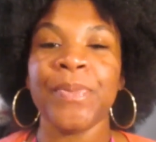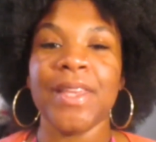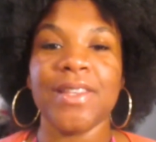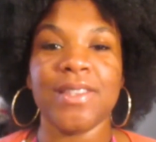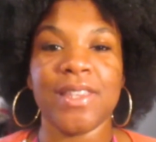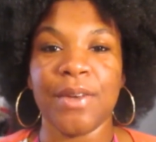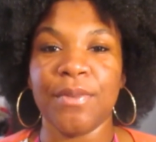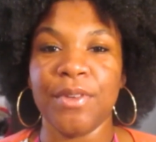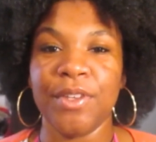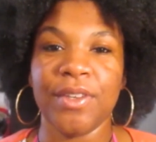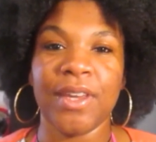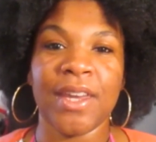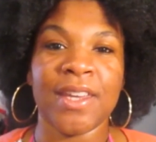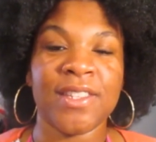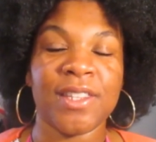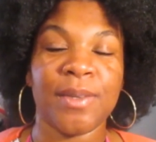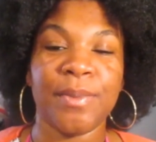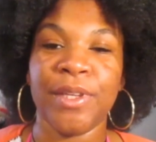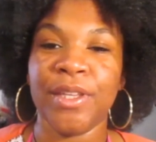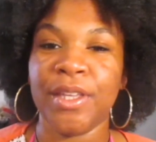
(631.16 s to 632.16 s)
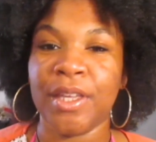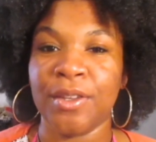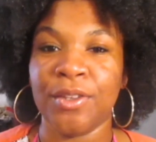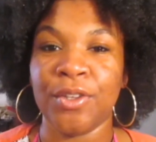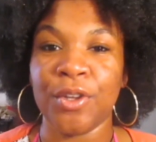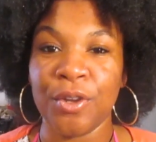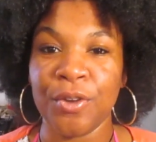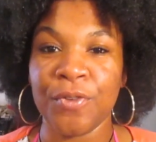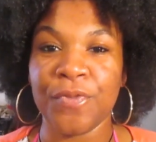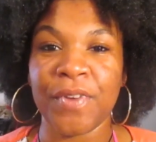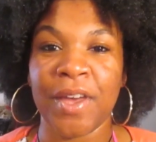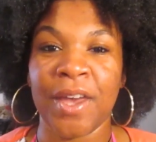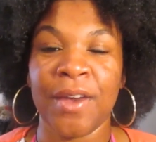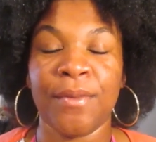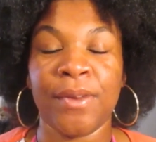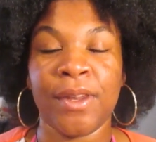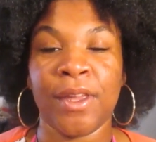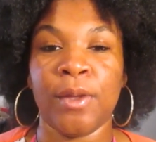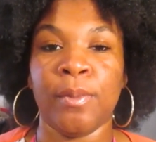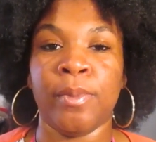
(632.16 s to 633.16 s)
so that way you guys can be notified
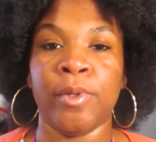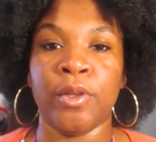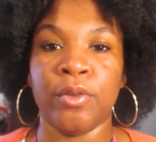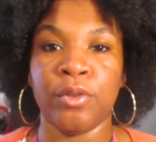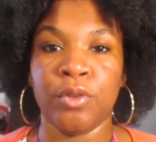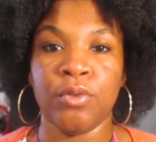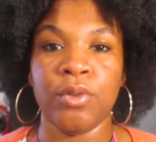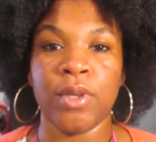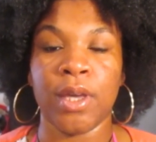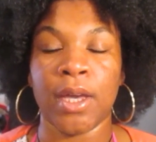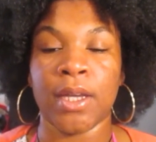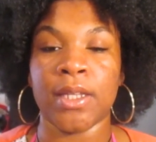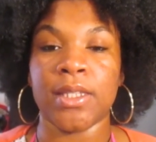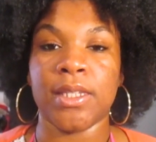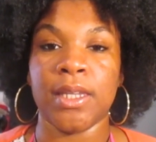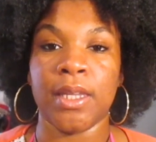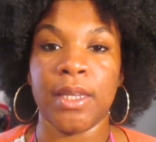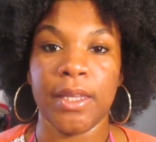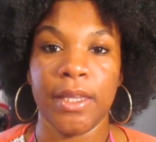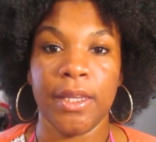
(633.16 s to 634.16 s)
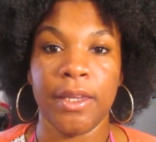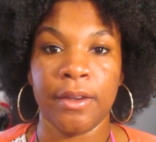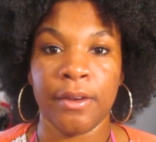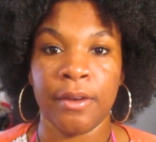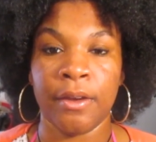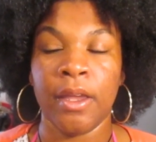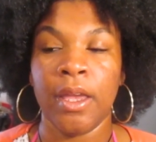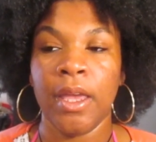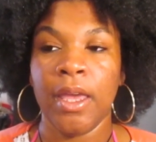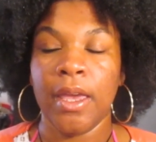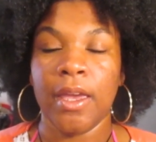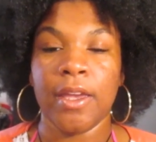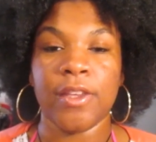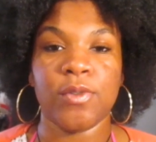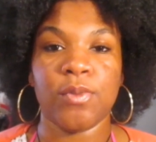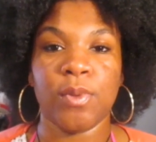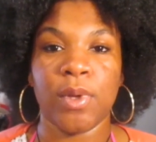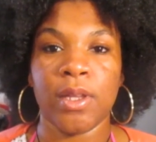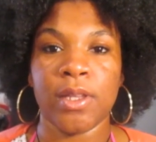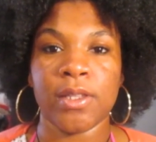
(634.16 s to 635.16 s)
when I upload new content here
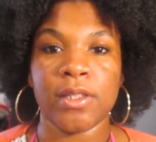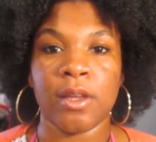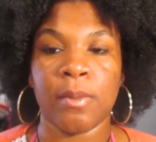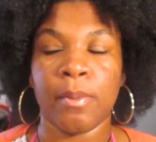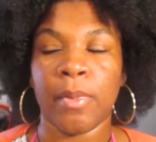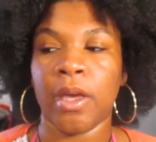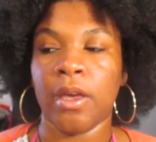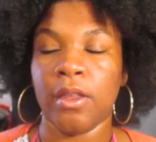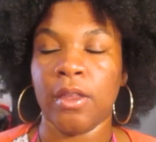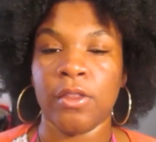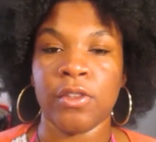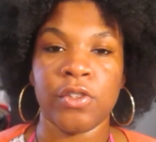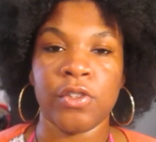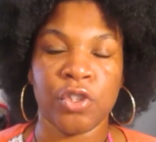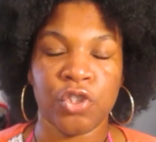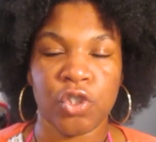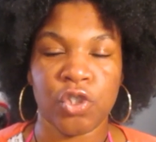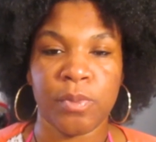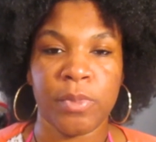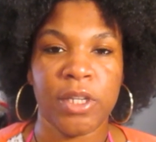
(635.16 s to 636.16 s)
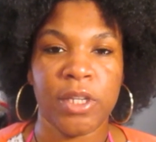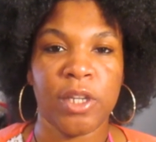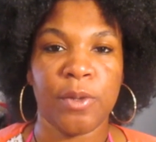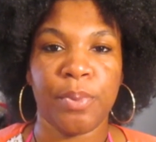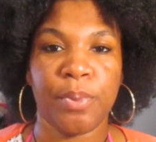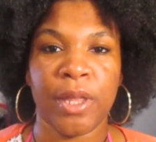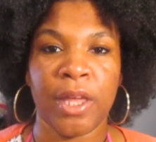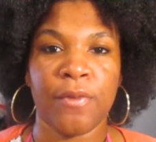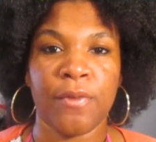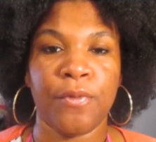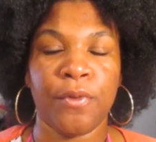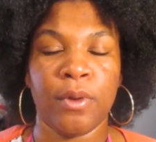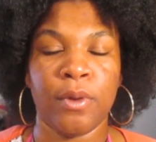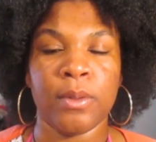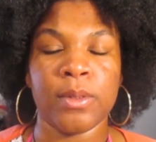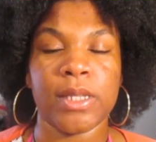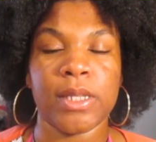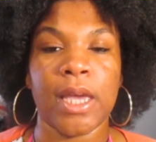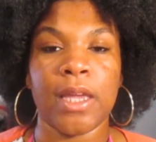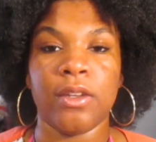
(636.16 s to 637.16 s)
as well as on my other social media
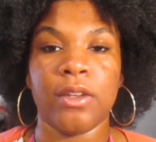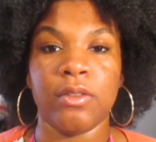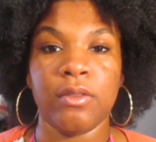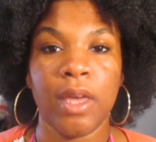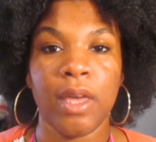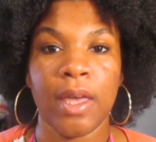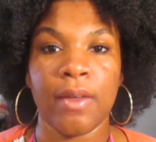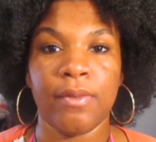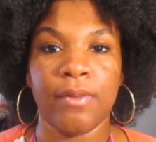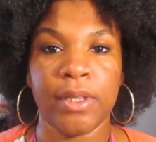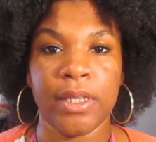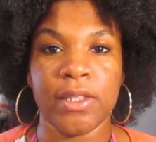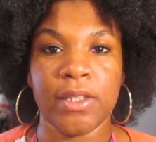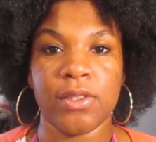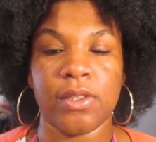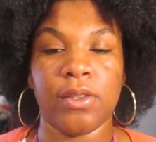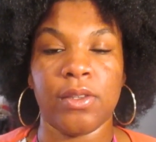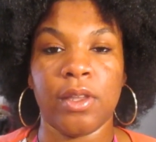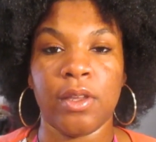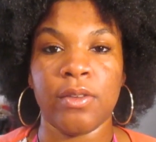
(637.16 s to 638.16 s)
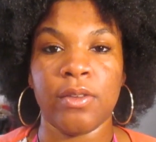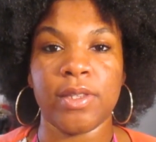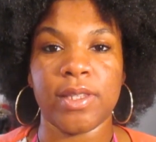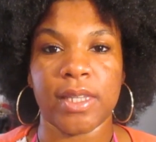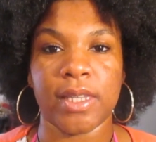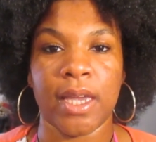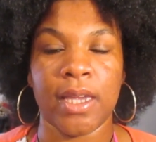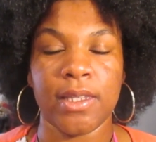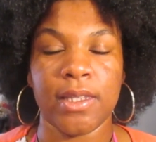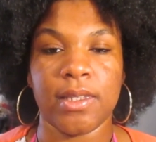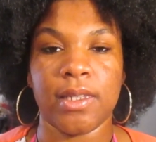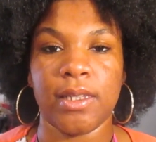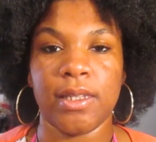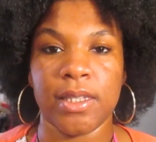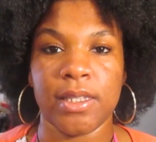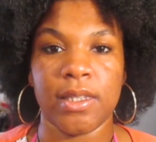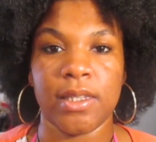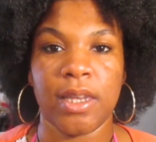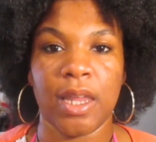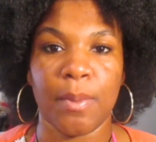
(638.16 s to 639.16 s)
platforms. I do have links to those sites
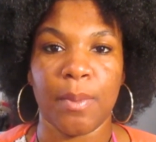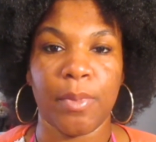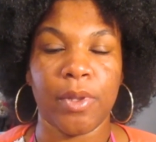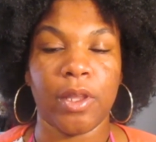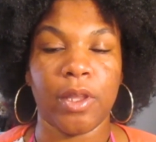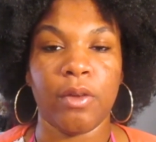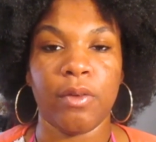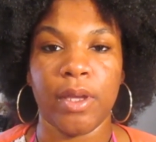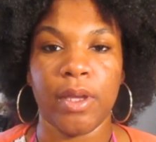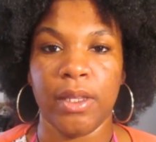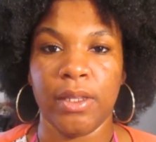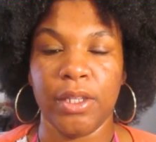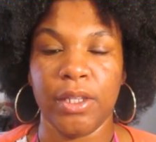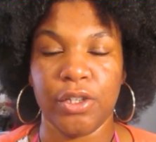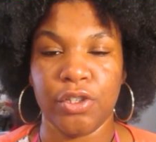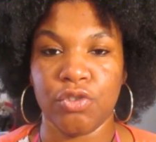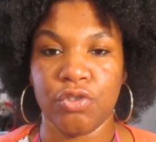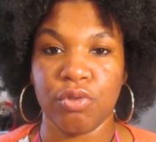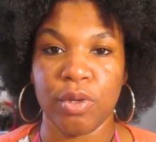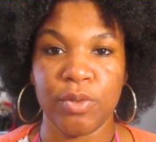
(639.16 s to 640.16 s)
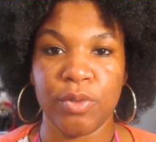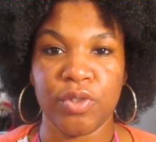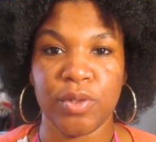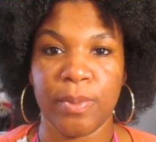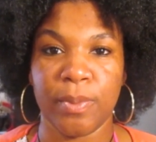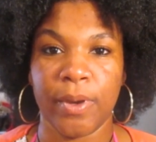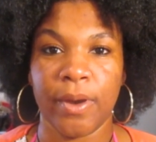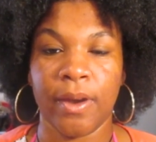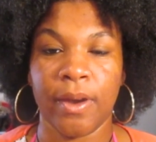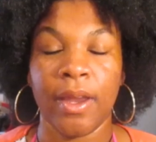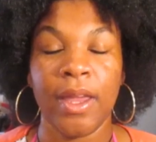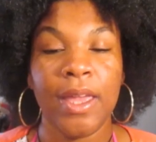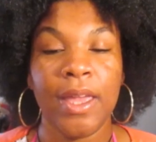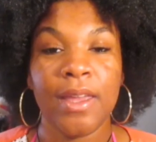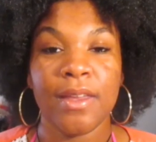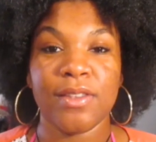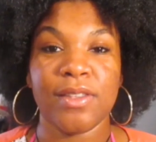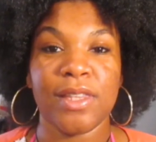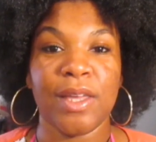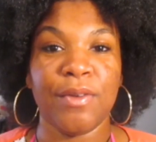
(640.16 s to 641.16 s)
listed down below in the description bar
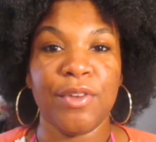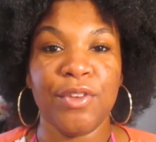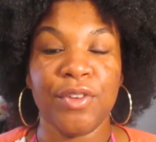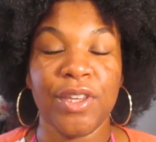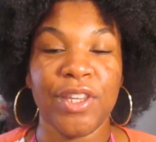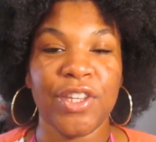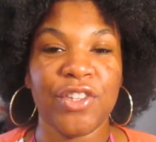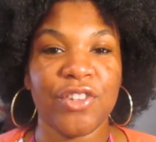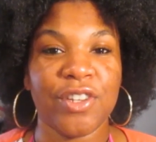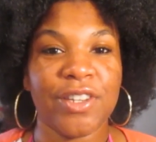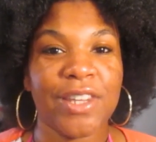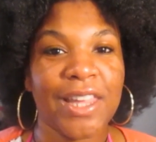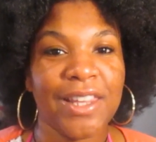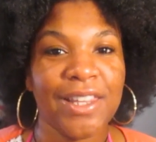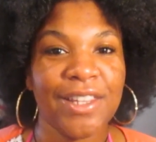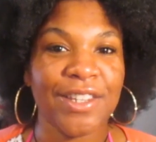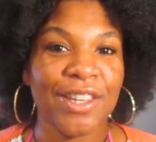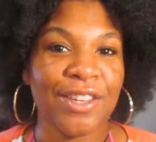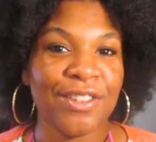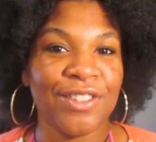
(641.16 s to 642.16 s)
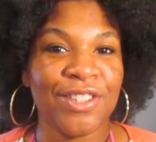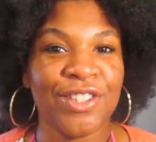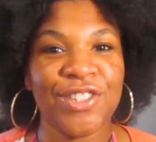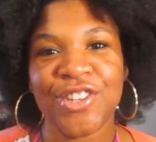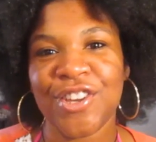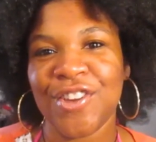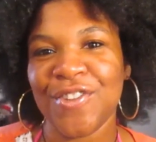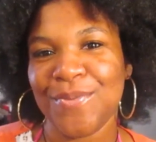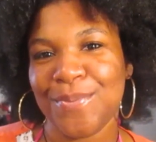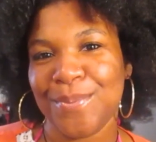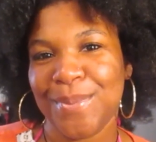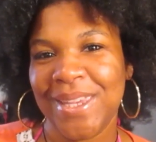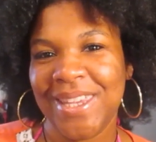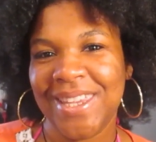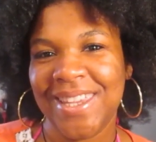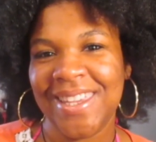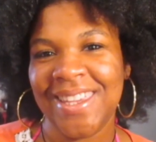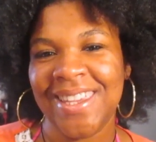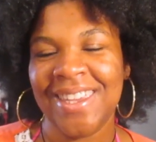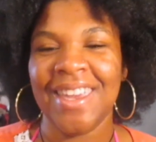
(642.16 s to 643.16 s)
so that way you can get your daily dosage of
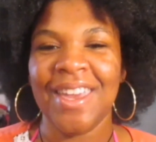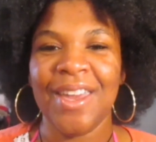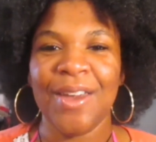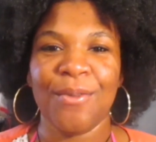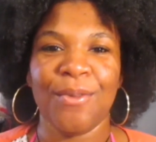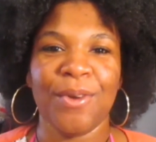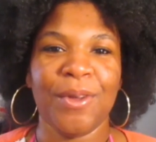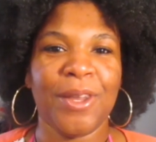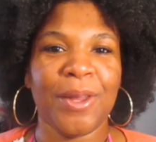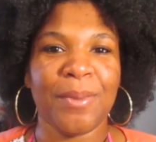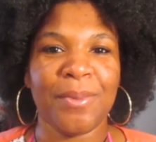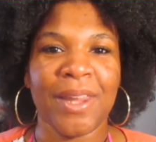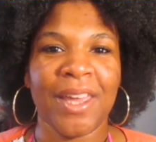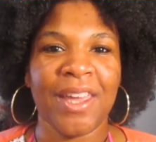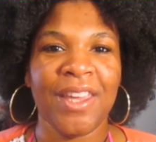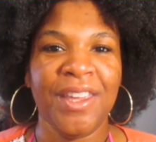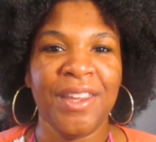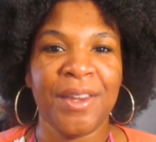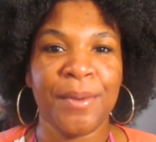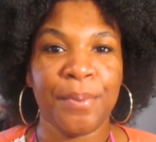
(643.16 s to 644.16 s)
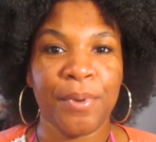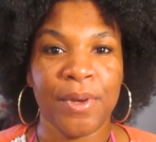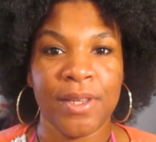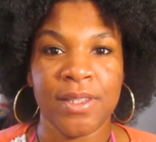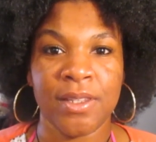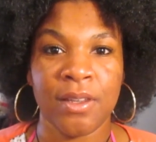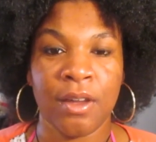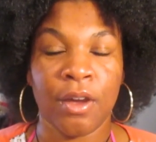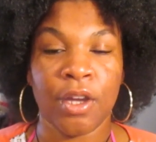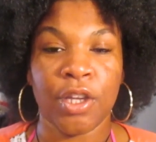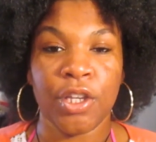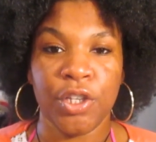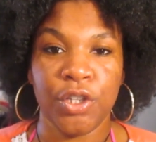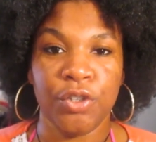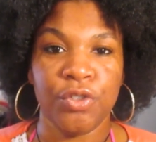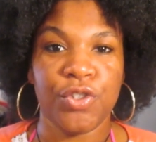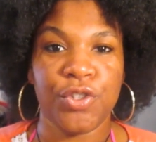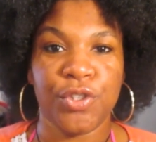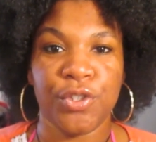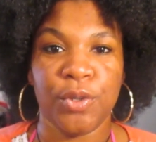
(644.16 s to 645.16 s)
me when I'm not here present on
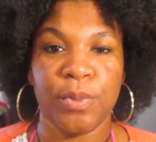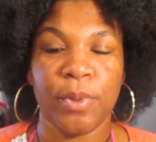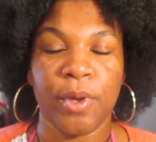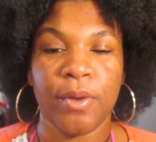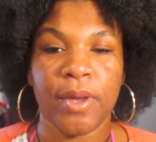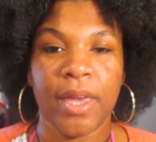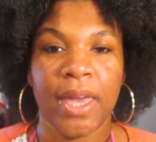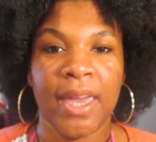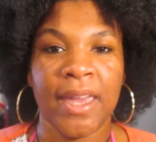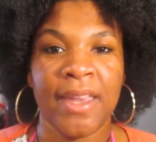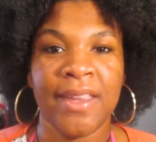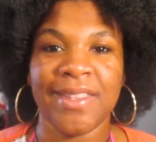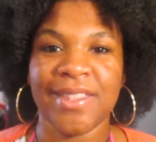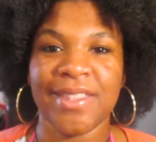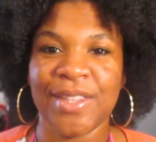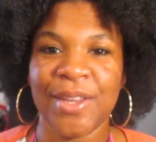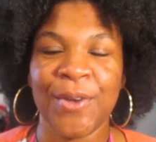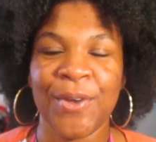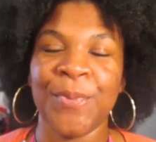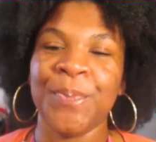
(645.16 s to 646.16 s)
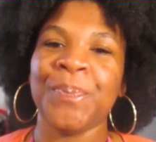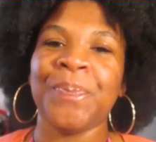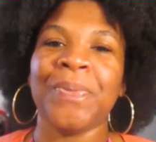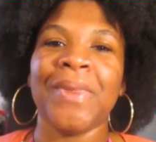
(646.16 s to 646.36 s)
YouTube. Okay, so